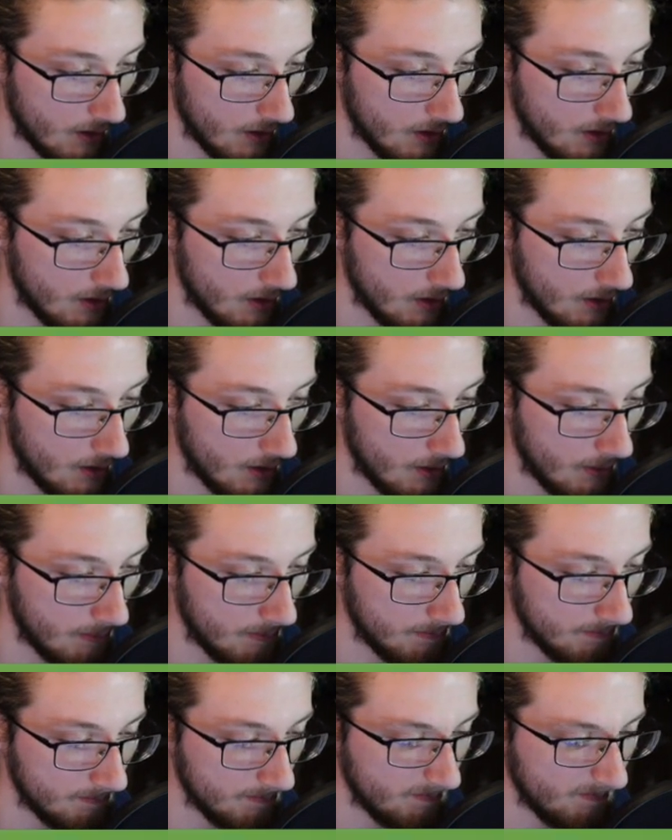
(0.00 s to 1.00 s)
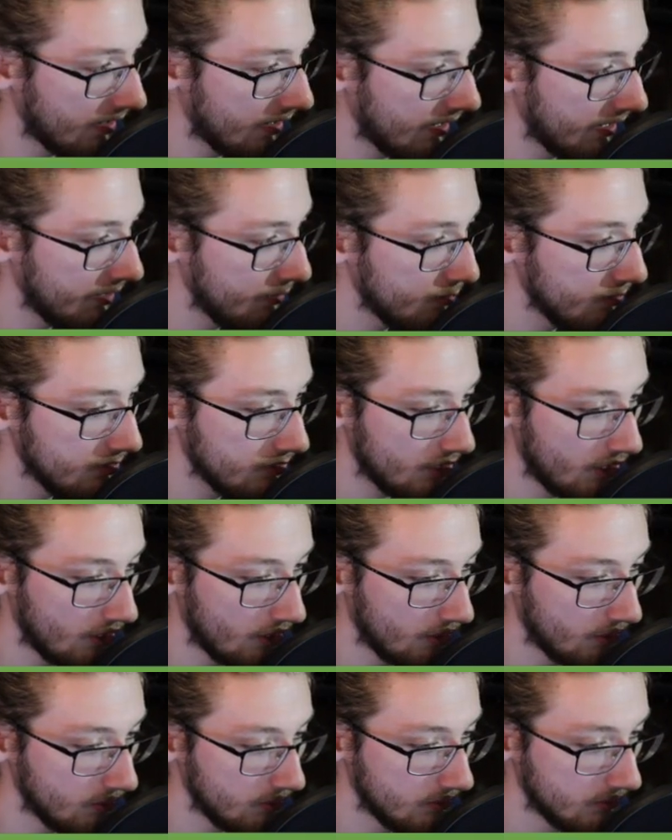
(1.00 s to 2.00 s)
I will
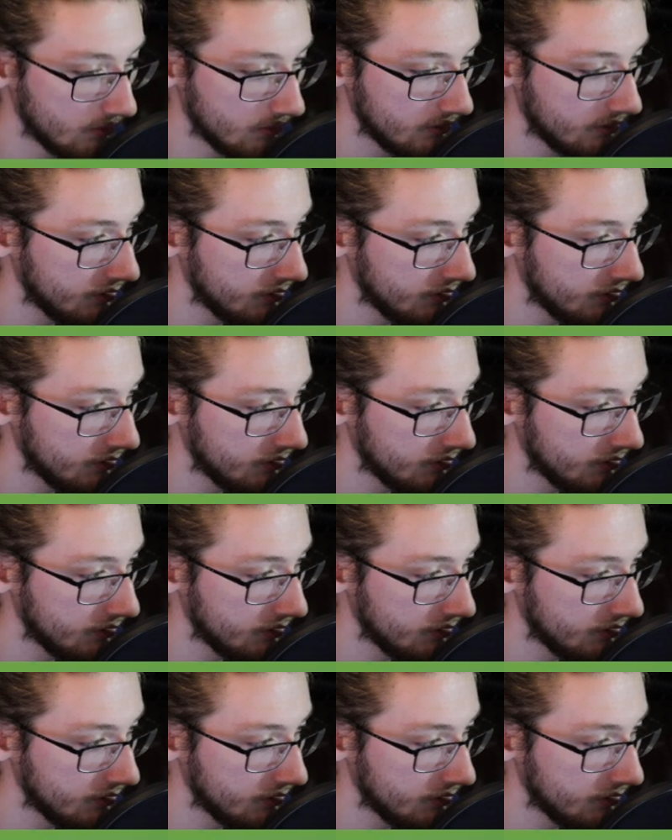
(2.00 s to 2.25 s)
go